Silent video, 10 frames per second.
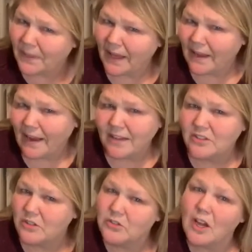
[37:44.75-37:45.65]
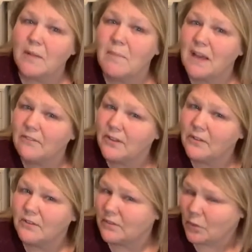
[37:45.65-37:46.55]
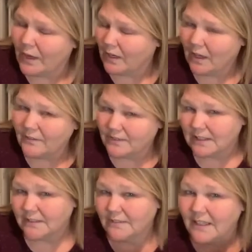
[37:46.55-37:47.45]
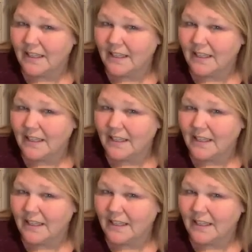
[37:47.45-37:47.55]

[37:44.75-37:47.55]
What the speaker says: but I do check my phone quite often